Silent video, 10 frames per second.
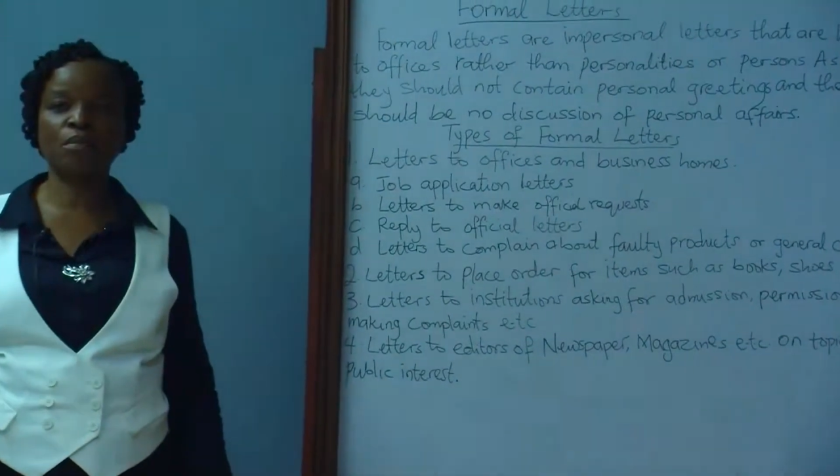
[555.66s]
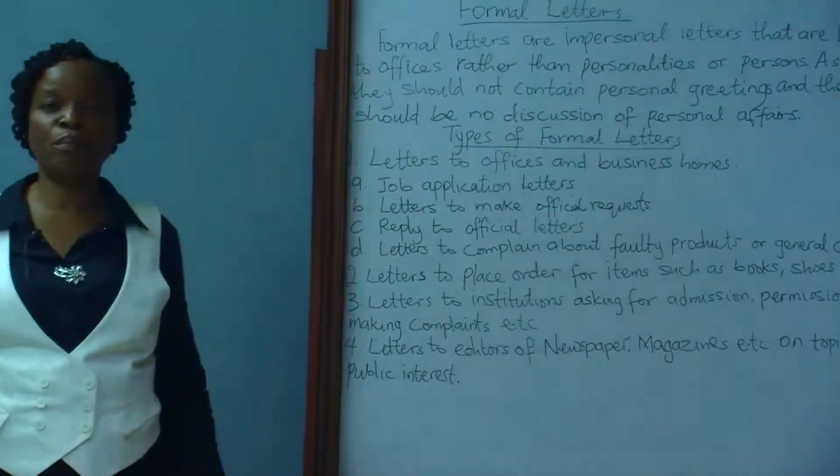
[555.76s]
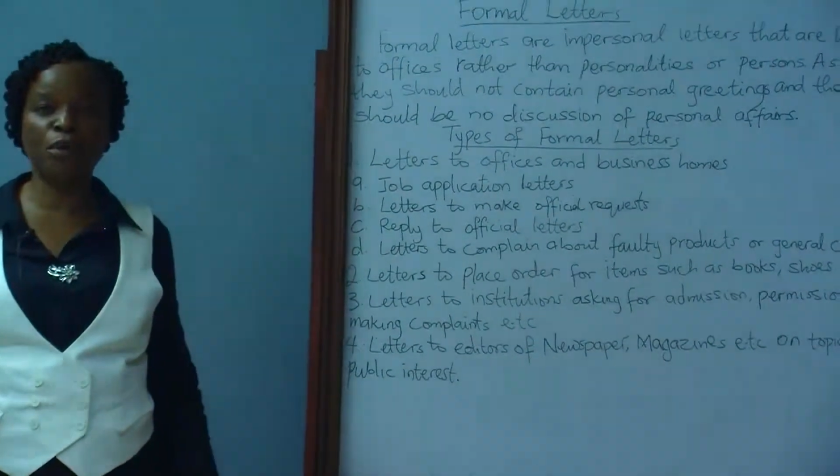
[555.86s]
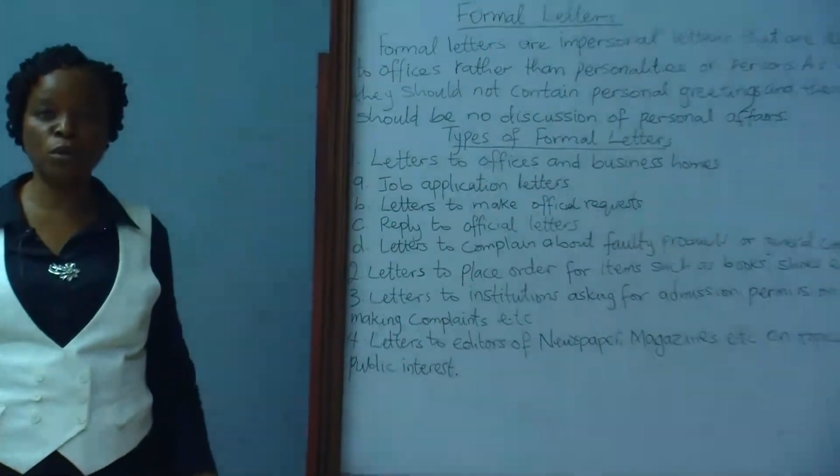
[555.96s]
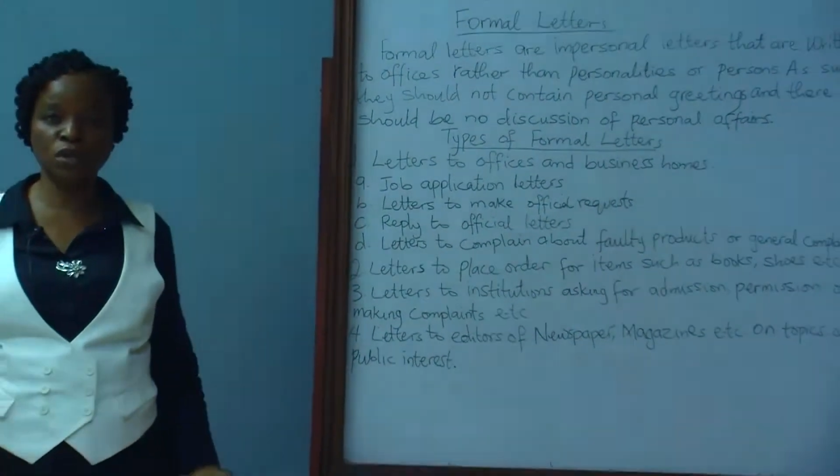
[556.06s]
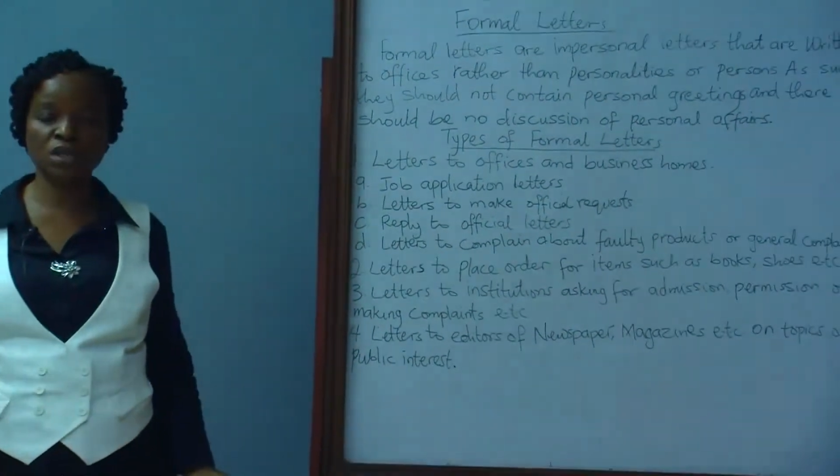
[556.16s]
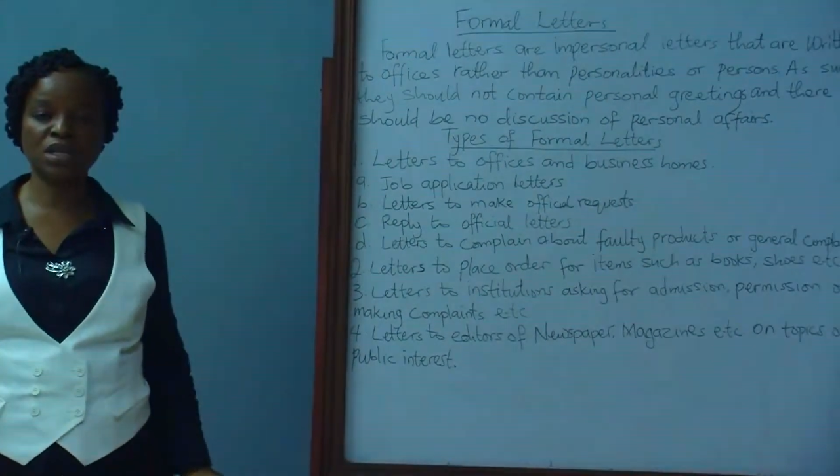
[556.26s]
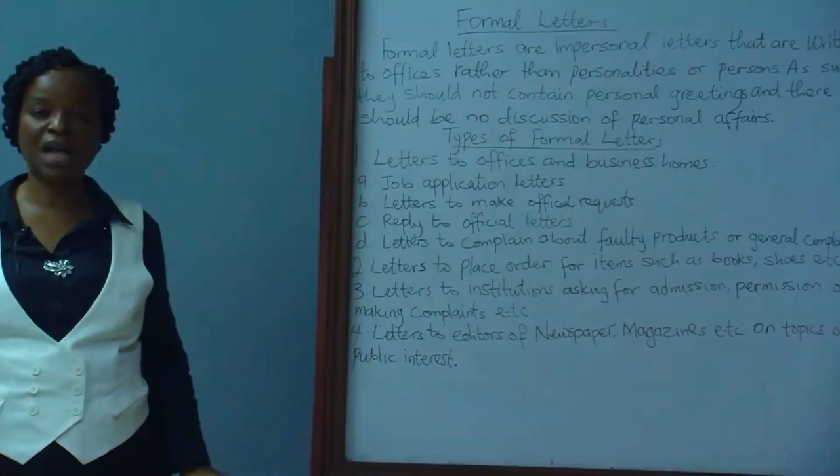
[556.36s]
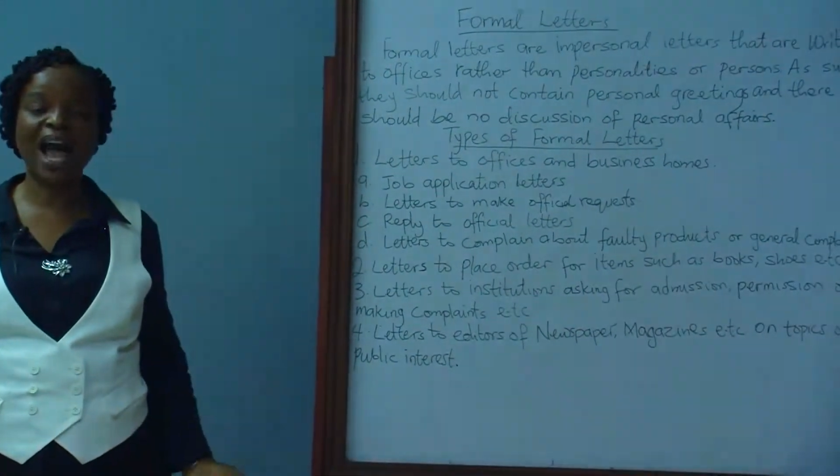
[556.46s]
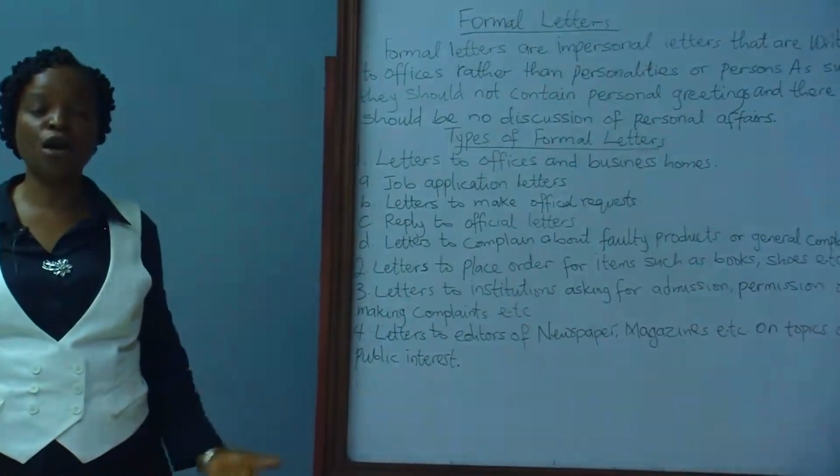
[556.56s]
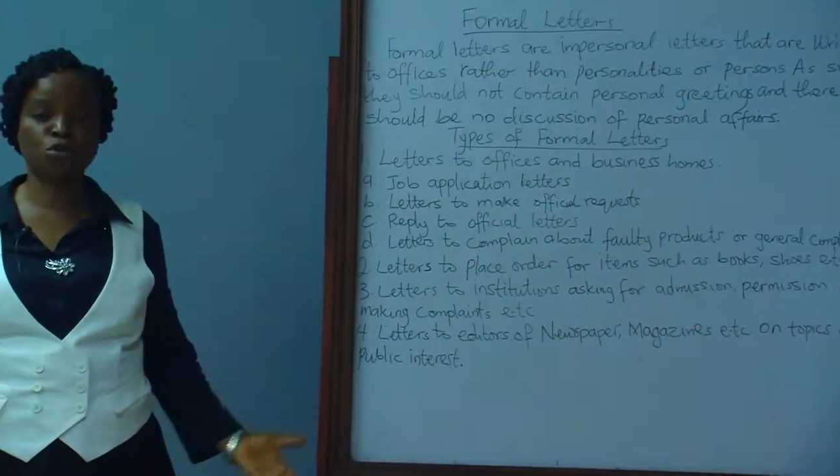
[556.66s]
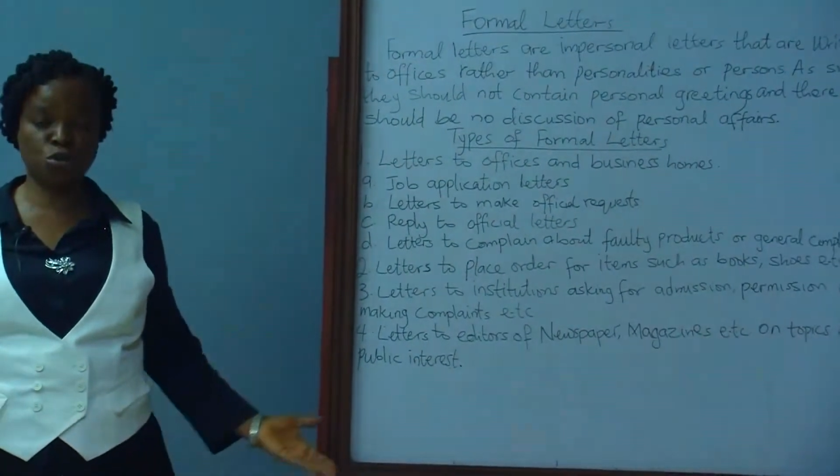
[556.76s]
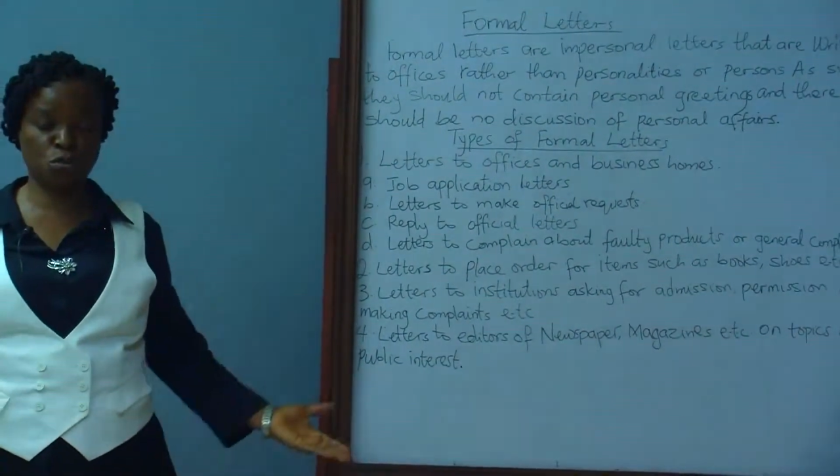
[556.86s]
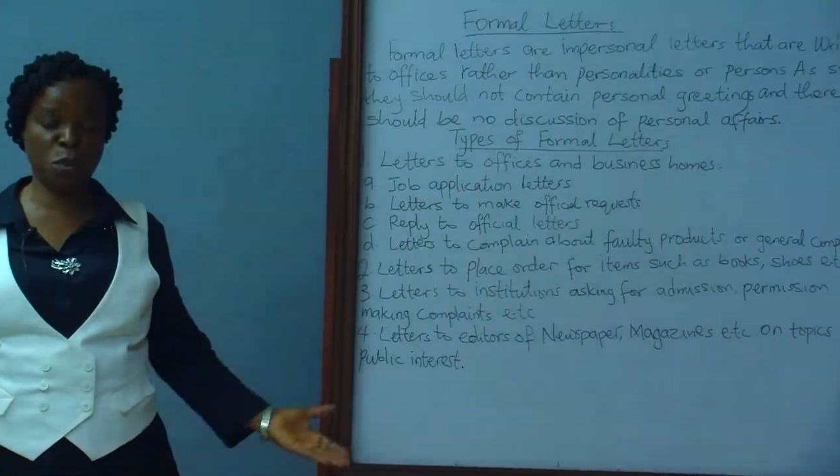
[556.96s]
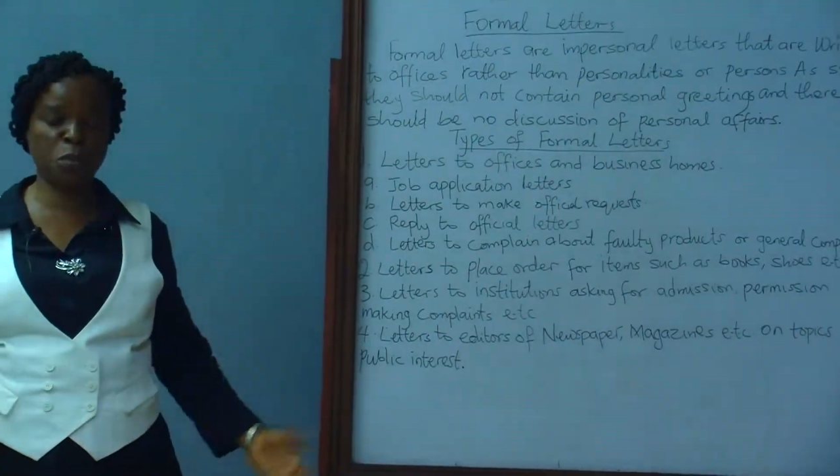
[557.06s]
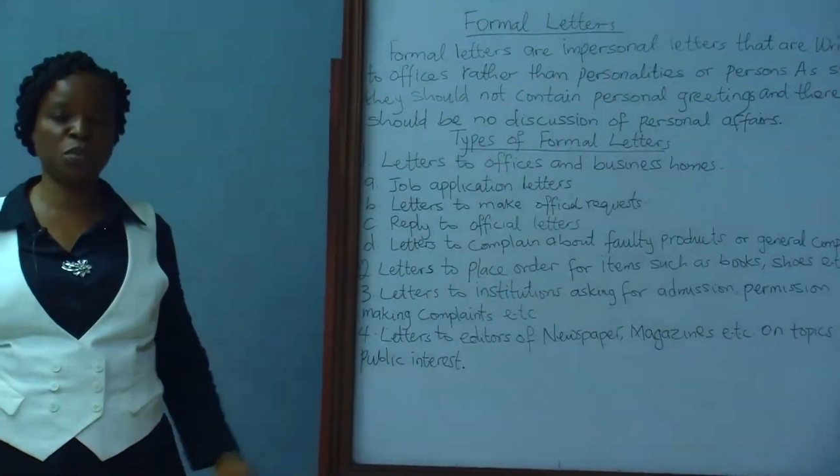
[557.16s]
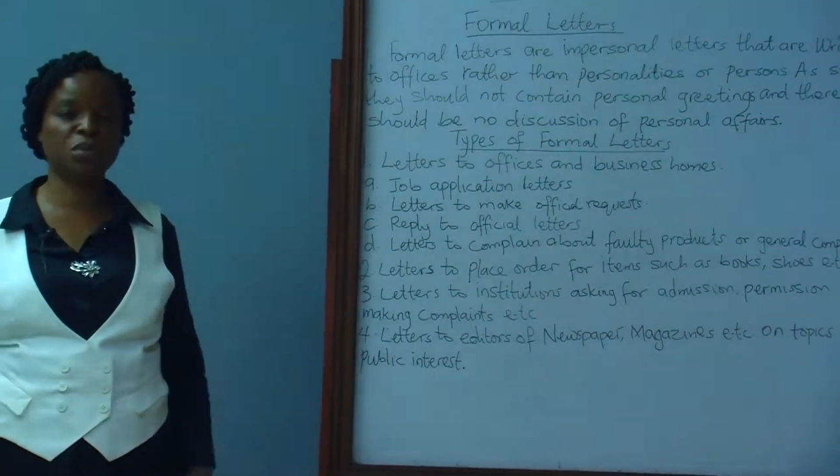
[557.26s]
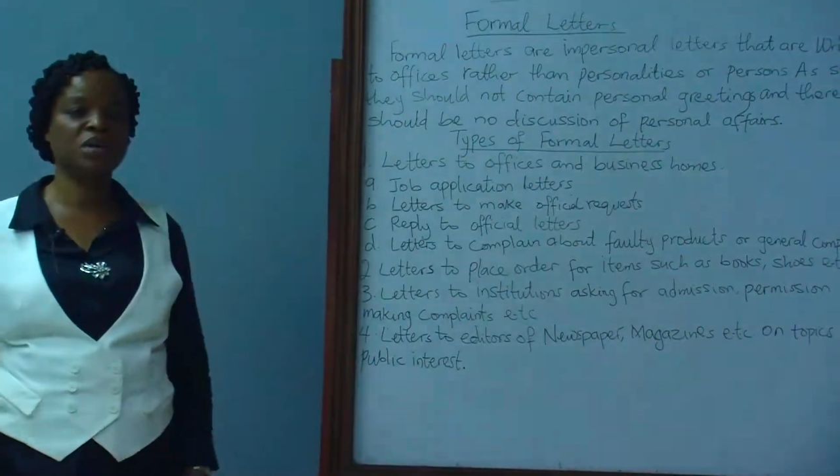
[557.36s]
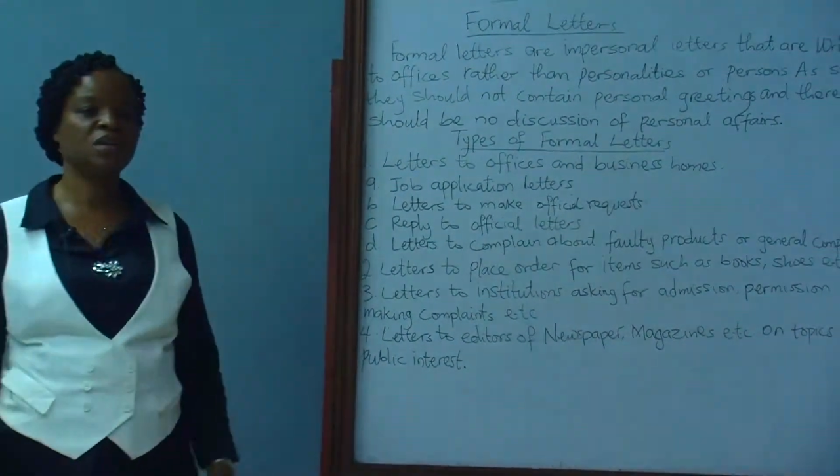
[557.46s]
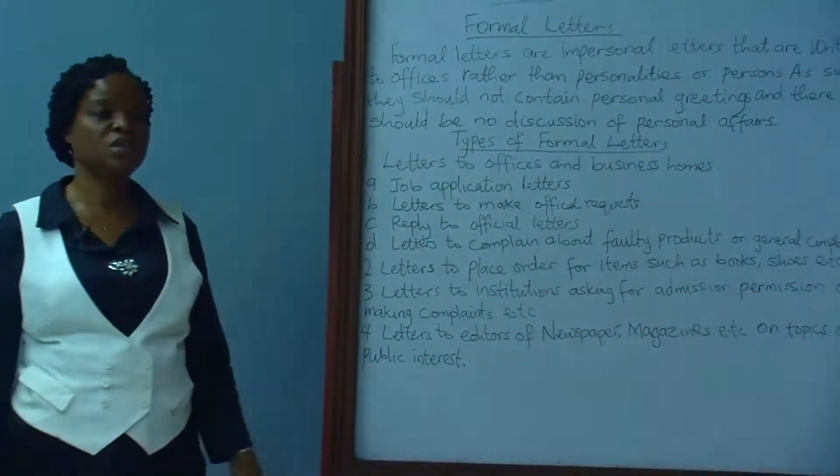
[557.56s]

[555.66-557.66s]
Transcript: born out to people.